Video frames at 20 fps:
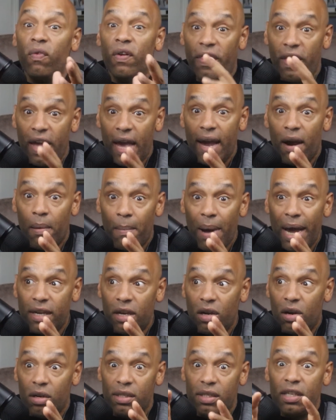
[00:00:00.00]
over there.
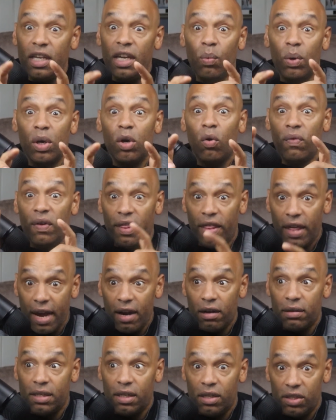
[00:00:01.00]
Mikey Garcia went over
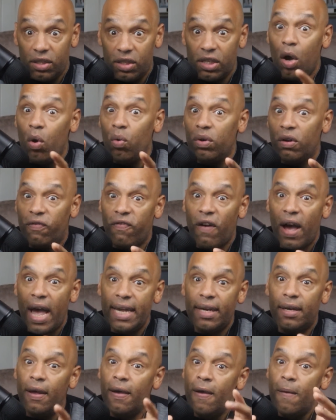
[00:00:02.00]
there to DAZN to
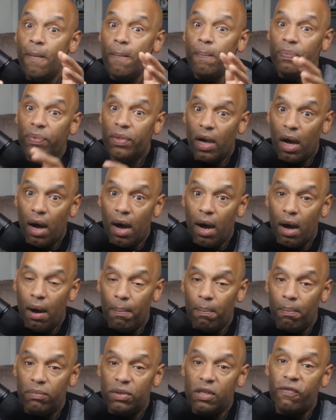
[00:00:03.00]
fight
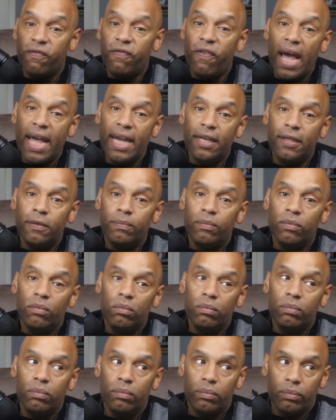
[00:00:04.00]
um, to fight
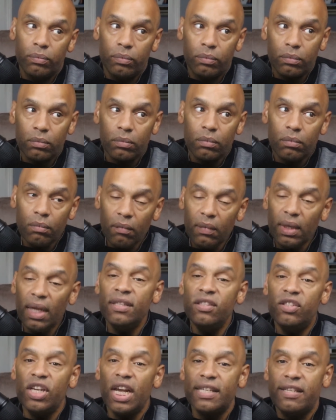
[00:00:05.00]

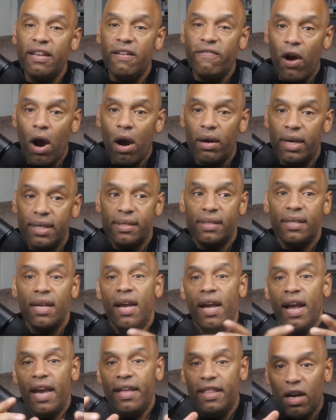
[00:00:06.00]
Jesse Vargas,
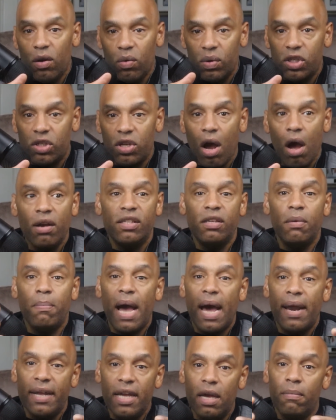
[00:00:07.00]
and there was talks
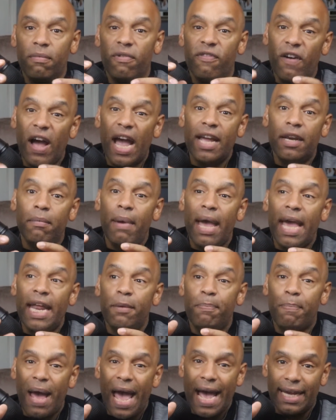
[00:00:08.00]
about him fighting
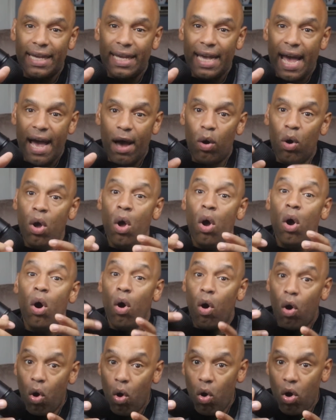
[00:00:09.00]
Manny Pacquiao
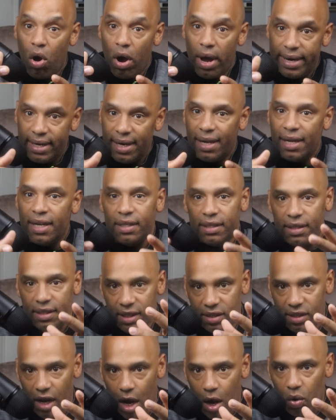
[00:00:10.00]
on
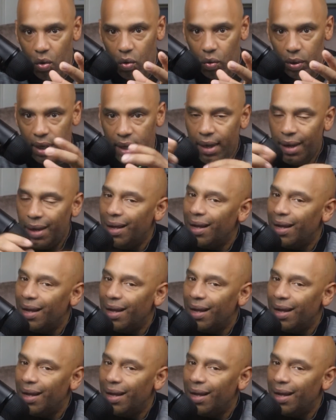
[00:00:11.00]
DAZN.